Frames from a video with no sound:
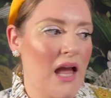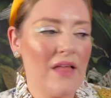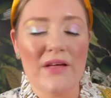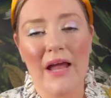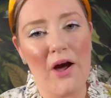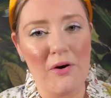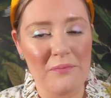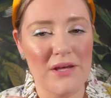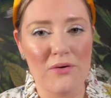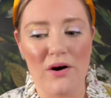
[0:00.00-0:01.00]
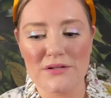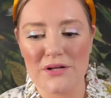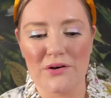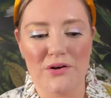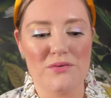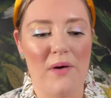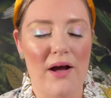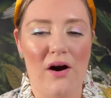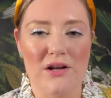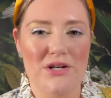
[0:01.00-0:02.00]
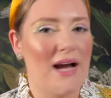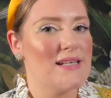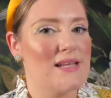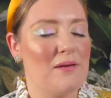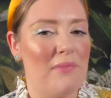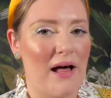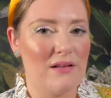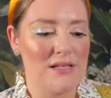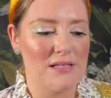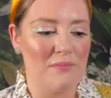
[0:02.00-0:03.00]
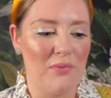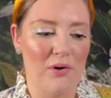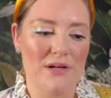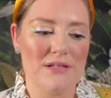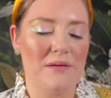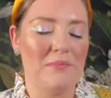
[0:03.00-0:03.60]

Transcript: Then I hope that you also learned why contrast and balance is important